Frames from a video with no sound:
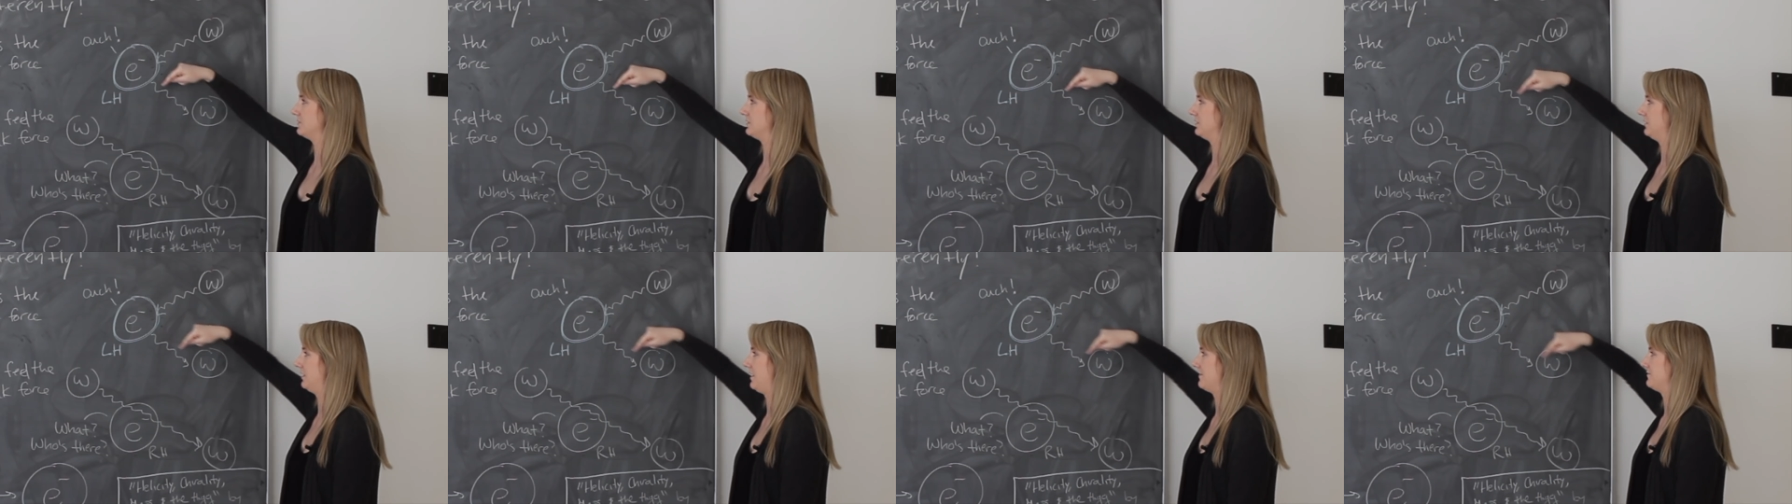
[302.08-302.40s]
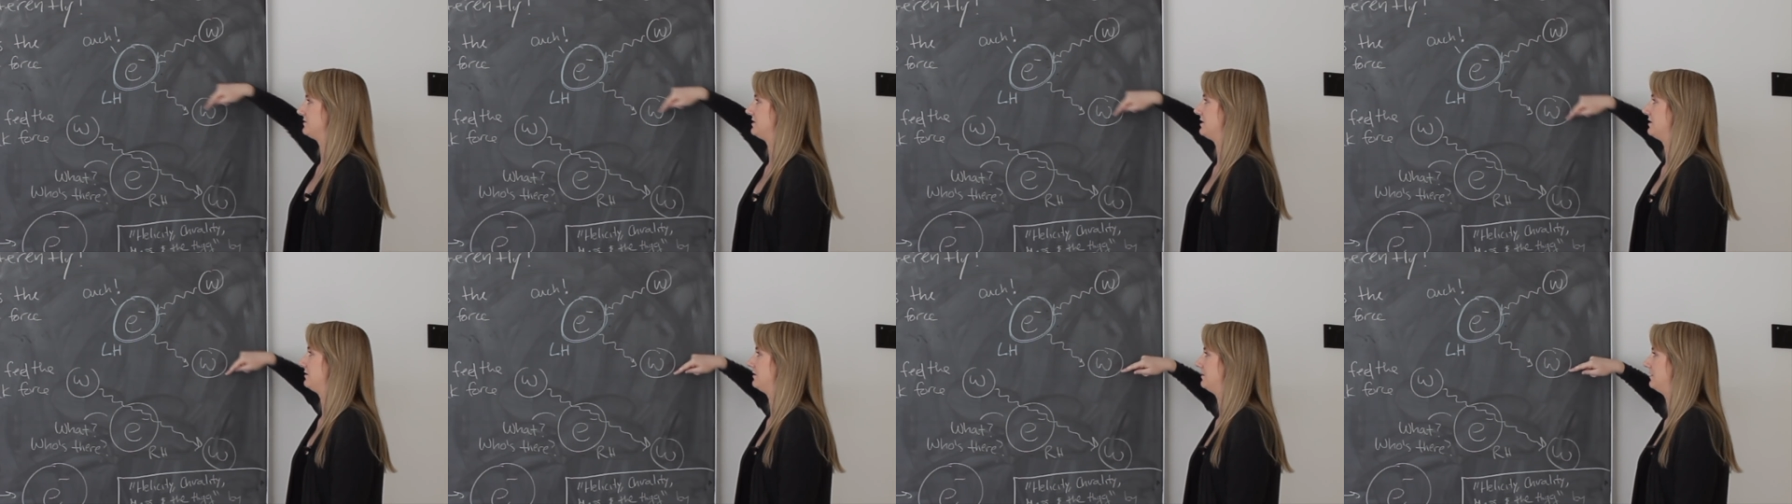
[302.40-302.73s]
with the
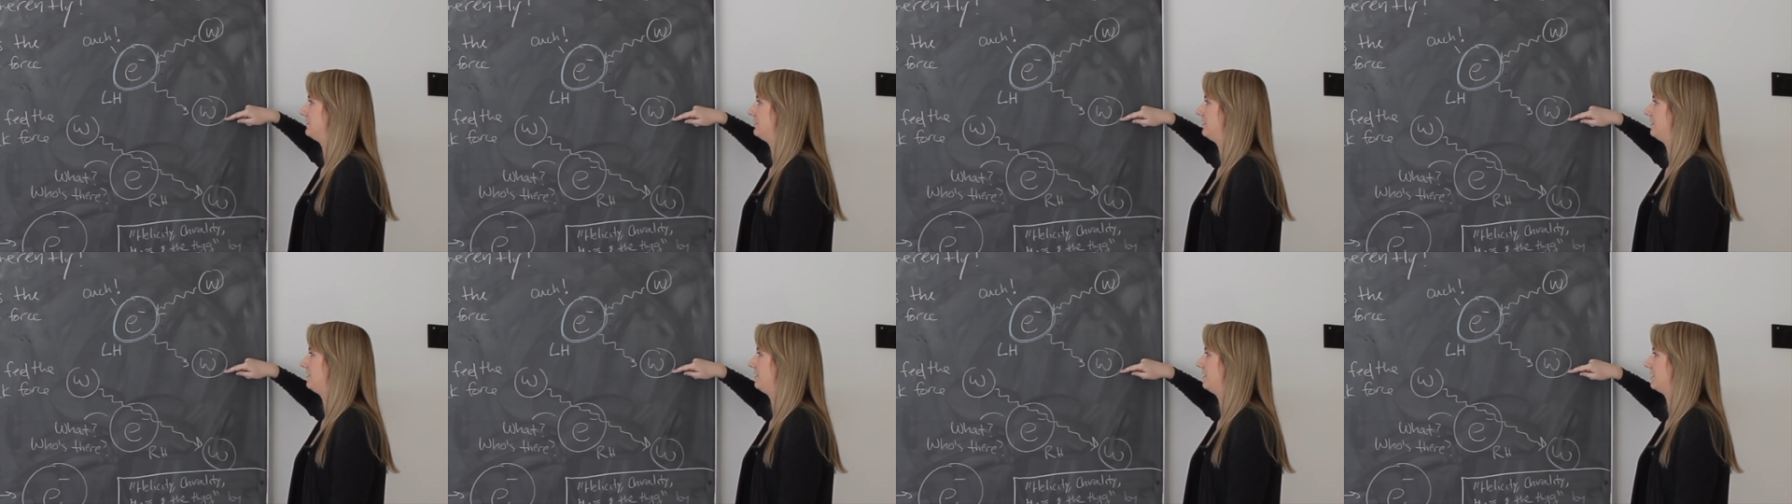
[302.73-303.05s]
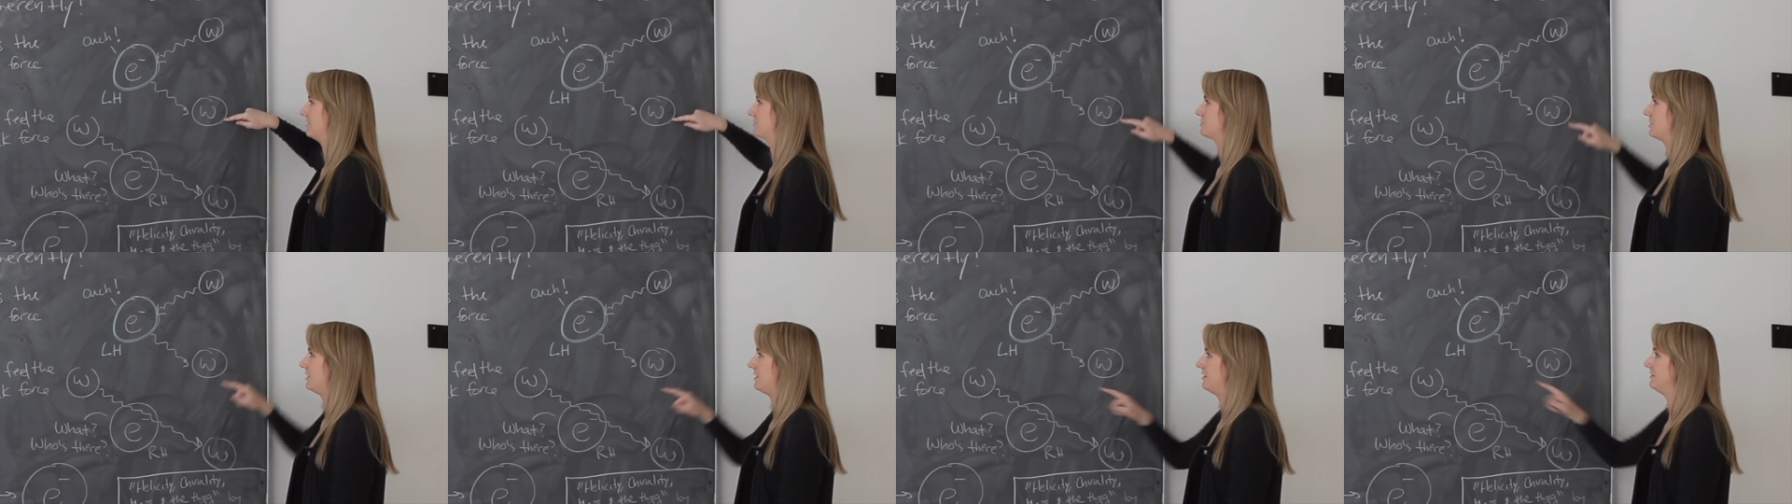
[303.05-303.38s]
left-handed
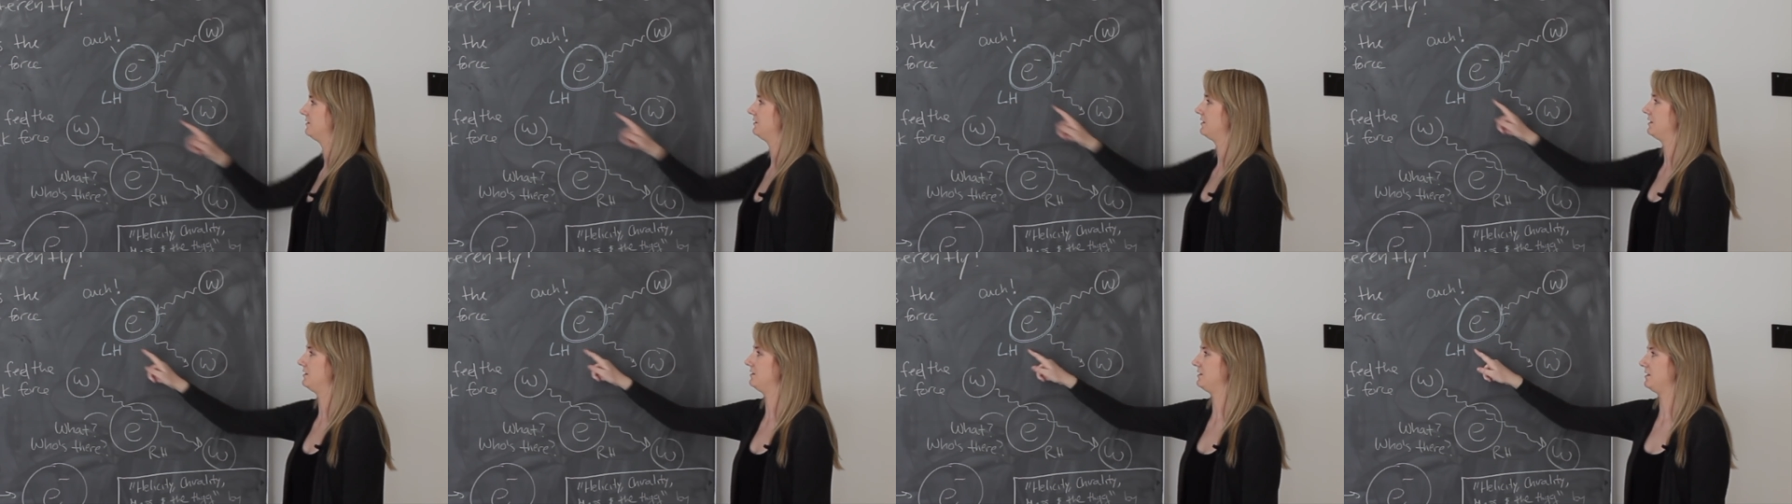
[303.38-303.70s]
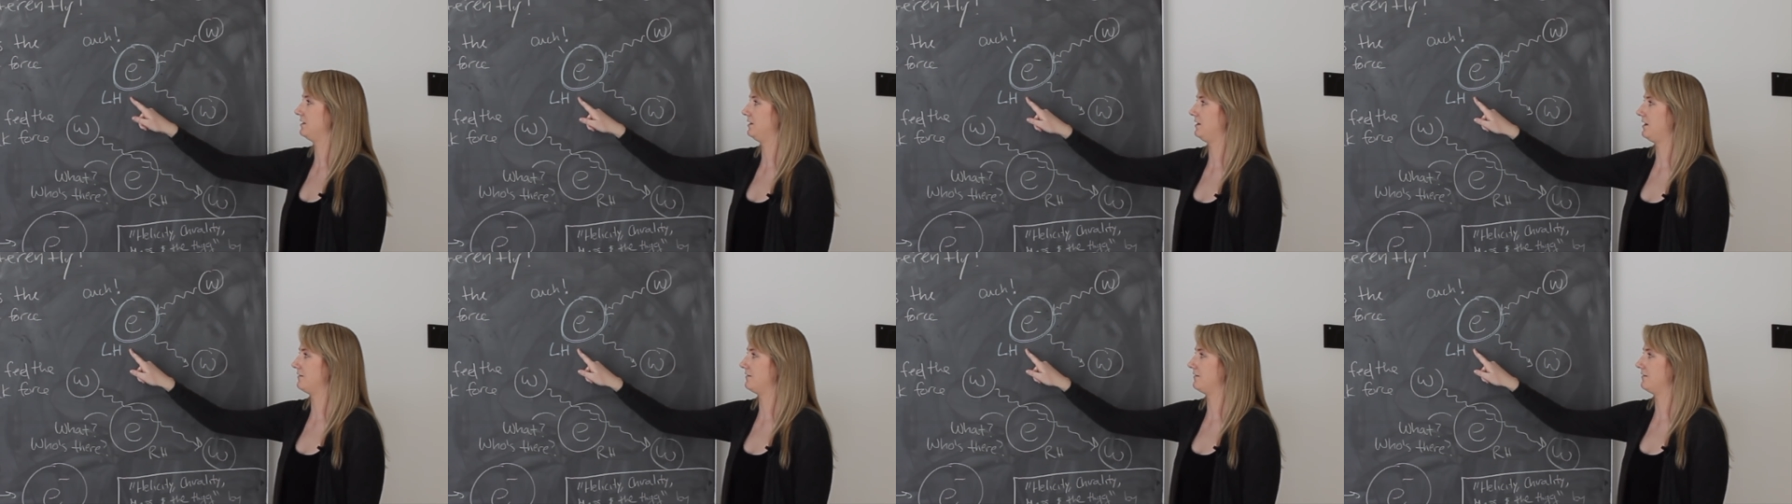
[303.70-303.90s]
electron, and the